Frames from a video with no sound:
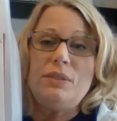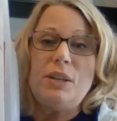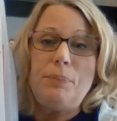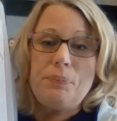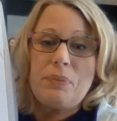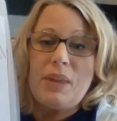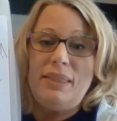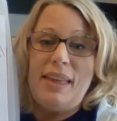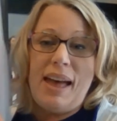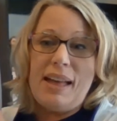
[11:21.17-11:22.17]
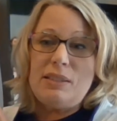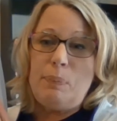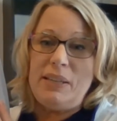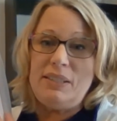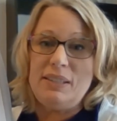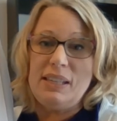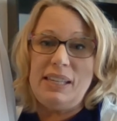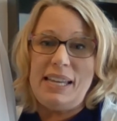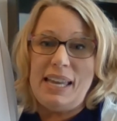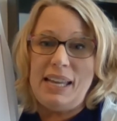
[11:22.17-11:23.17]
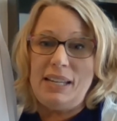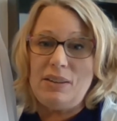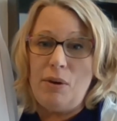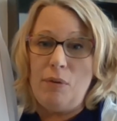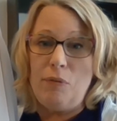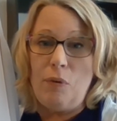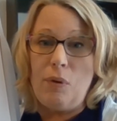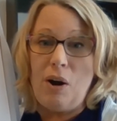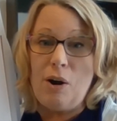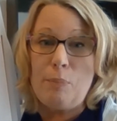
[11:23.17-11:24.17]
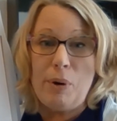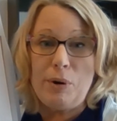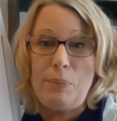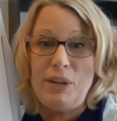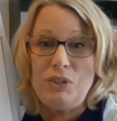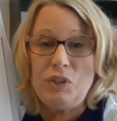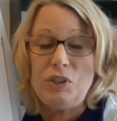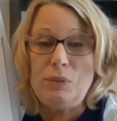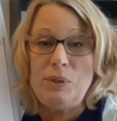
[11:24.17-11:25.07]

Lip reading: So that's basically it for our bird pictures.